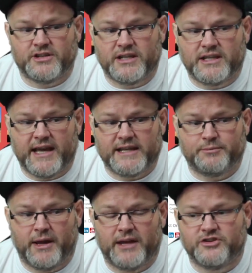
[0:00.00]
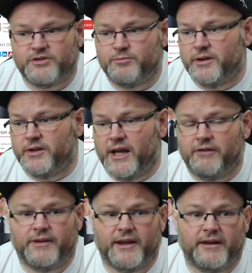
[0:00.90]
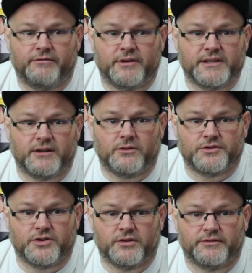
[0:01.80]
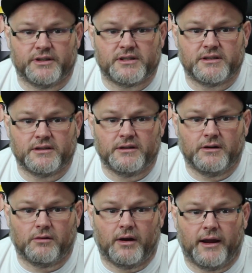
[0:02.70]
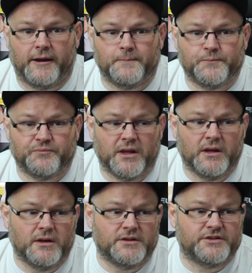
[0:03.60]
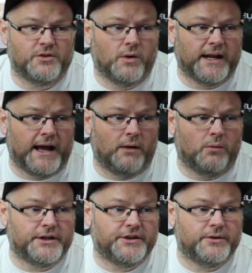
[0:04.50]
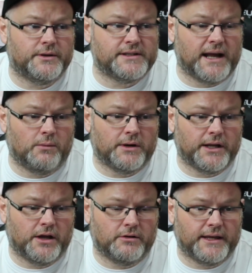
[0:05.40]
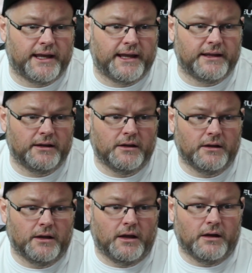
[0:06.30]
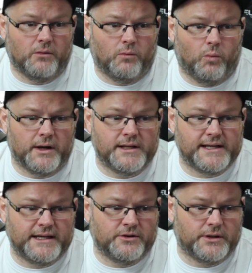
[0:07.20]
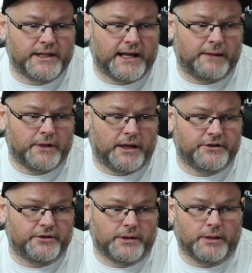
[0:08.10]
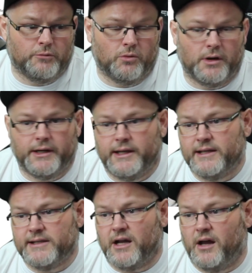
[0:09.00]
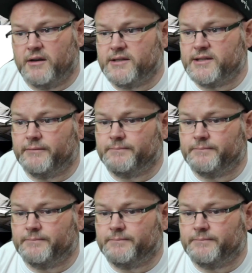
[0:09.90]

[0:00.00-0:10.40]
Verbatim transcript: he has pages built out for every single service, right? So, what I want to do is I want to go, okay, what is he doing that I'm not doing? Number one, he has content.